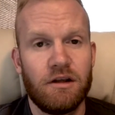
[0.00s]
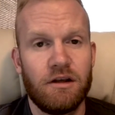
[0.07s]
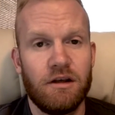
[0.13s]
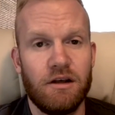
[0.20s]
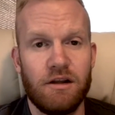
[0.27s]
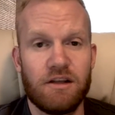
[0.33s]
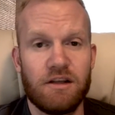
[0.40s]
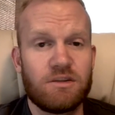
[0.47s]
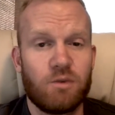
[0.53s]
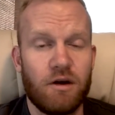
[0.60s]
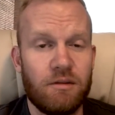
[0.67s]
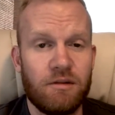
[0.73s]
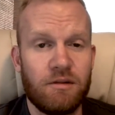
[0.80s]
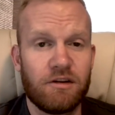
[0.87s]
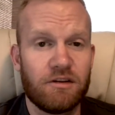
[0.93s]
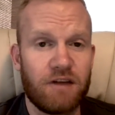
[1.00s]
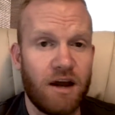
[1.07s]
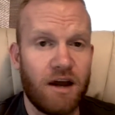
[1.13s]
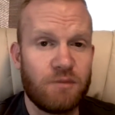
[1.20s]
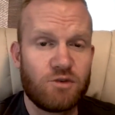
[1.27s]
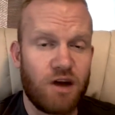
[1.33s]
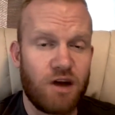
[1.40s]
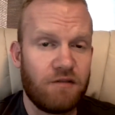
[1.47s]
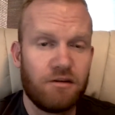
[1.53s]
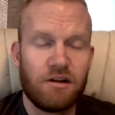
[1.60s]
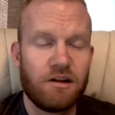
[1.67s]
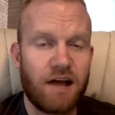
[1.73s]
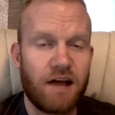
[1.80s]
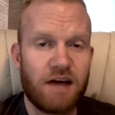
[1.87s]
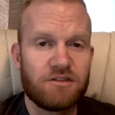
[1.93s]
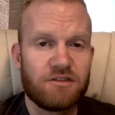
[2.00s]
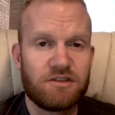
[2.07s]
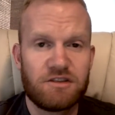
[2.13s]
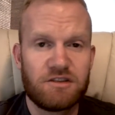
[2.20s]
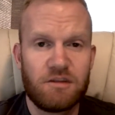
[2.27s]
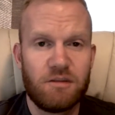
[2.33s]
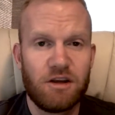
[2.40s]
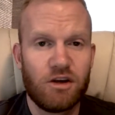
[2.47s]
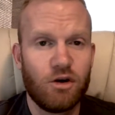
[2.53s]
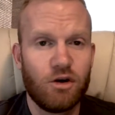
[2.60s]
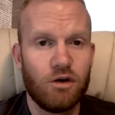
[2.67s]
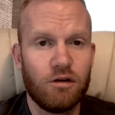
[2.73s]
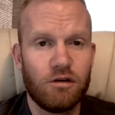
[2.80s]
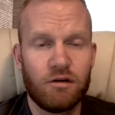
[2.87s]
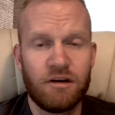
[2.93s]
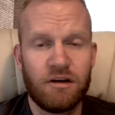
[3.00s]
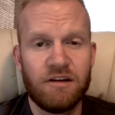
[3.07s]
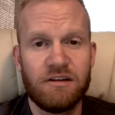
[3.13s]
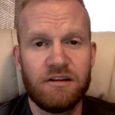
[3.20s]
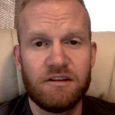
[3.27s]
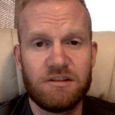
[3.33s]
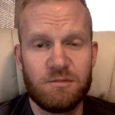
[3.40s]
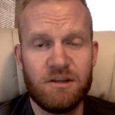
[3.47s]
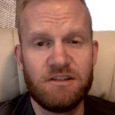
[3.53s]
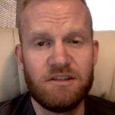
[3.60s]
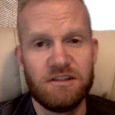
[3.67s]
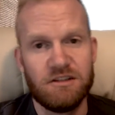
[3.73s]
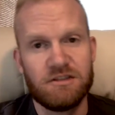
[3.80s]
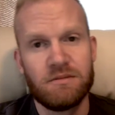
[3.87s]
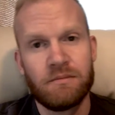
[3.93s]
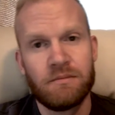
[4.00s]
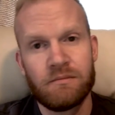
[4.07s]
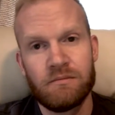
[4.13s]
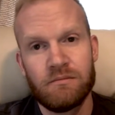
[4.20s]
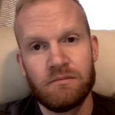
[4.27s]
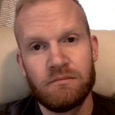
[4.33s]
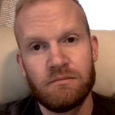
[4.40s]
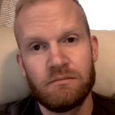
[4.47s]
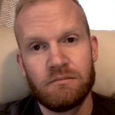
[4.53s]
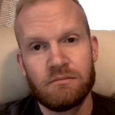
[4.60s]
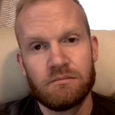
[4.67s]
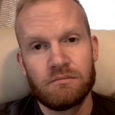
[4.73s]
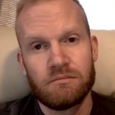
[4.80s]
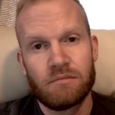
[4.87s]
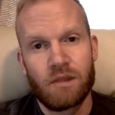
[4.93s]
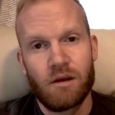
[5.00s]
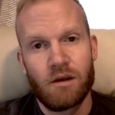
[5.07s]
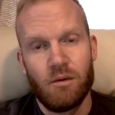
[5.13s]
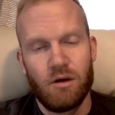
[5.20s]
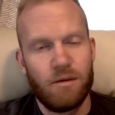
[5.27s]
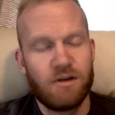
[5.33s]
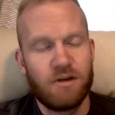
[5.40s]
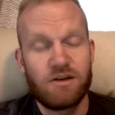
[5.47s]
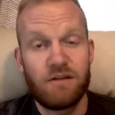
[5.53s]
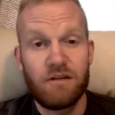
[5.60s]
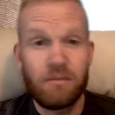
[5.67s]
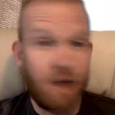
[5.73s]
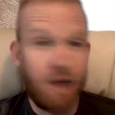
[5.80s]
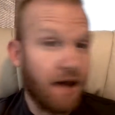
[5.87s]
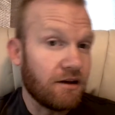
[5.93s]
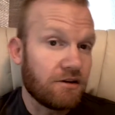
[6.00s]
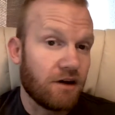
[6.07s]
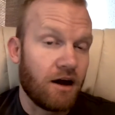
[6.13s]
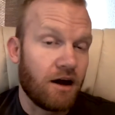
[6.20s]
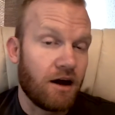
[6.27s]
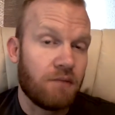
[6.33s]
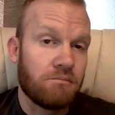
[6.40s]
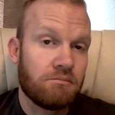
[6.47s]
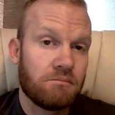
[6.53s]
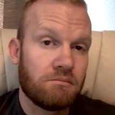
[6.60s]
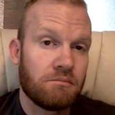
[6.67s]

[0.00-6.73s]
In this way, mental time travel allows us to be a goal-oriented species. What about traveling back in time?